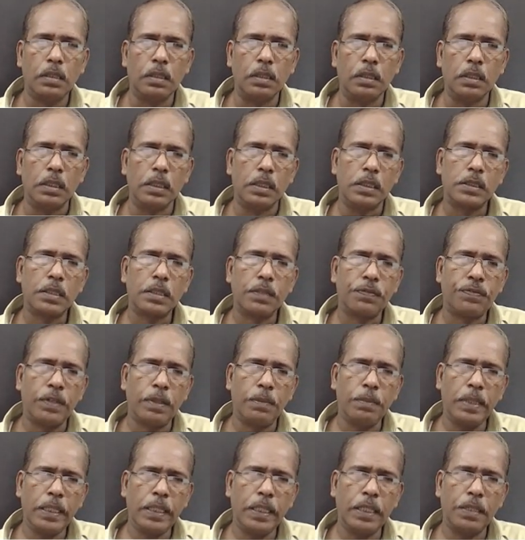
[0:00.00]
Is a
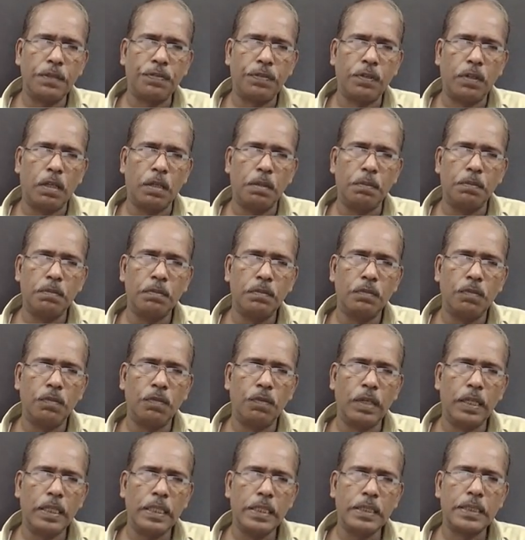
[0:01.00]
familiar form.
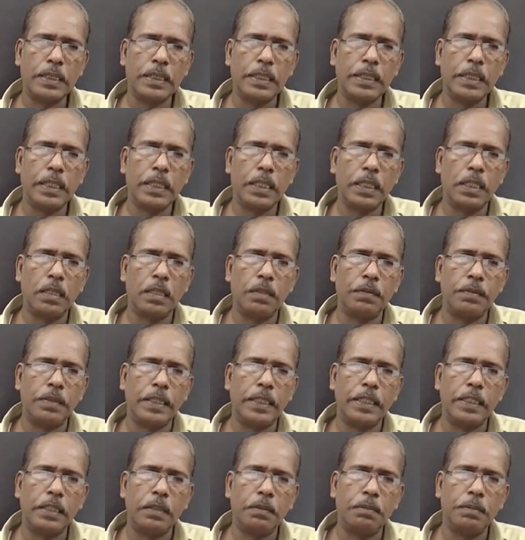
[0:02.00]
What is integral of
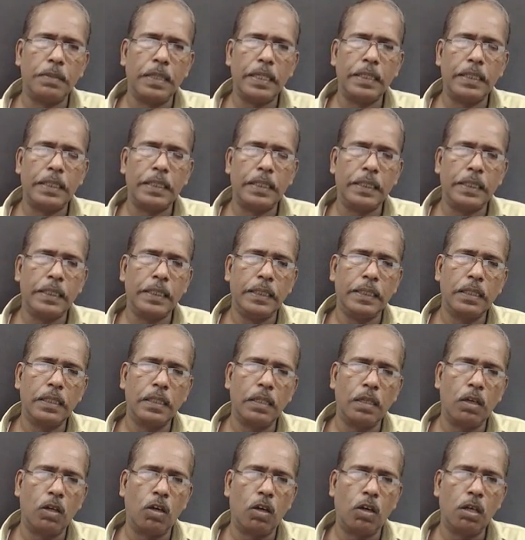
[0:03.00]
dt by t?
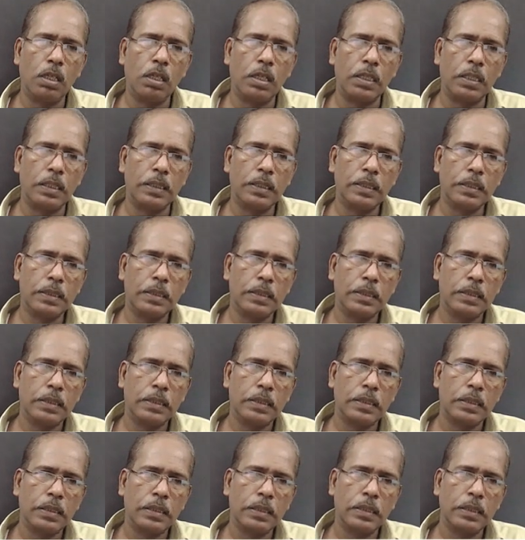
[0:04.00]
Log
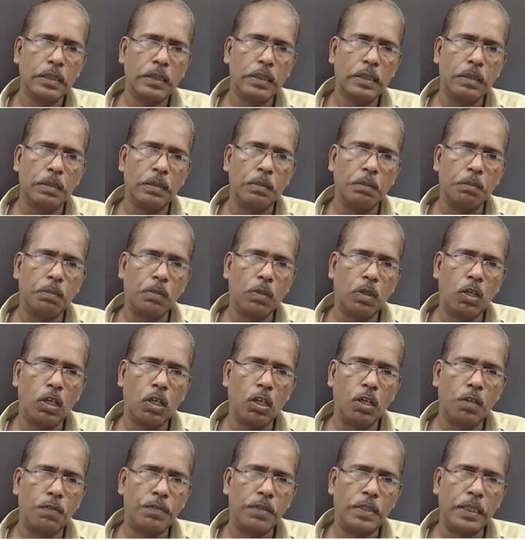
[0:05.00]
mod
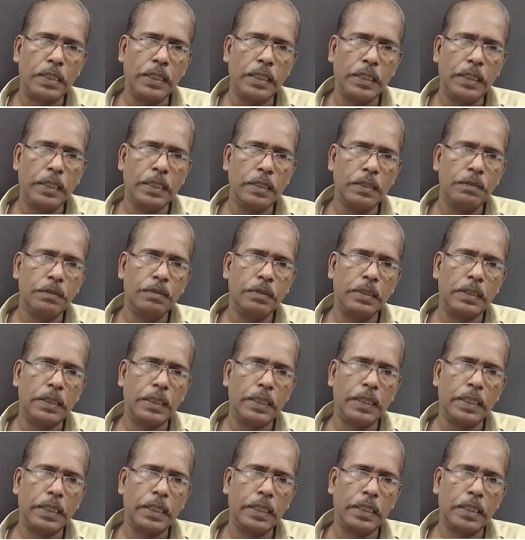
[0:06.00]
of t with
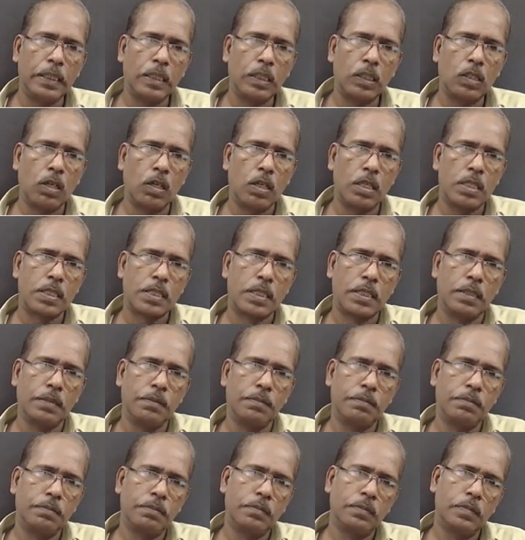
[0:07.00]
integral constant.
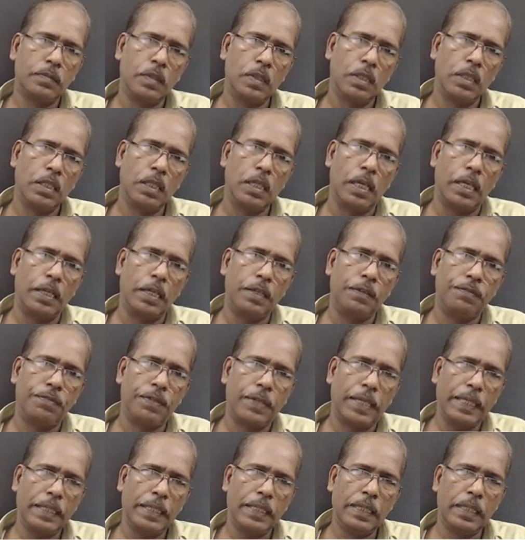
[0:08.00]
And
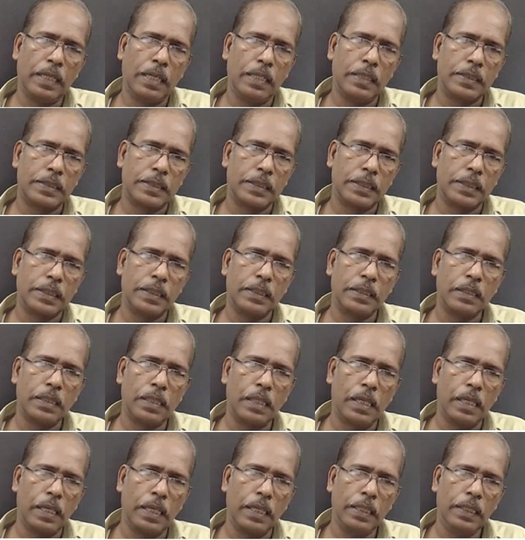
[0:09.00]
final answer
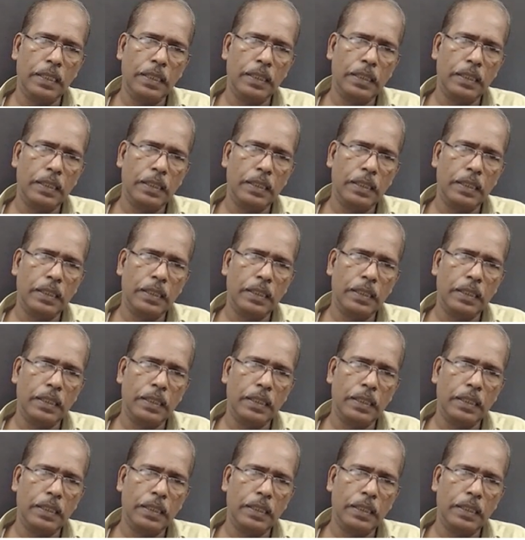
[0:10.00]
I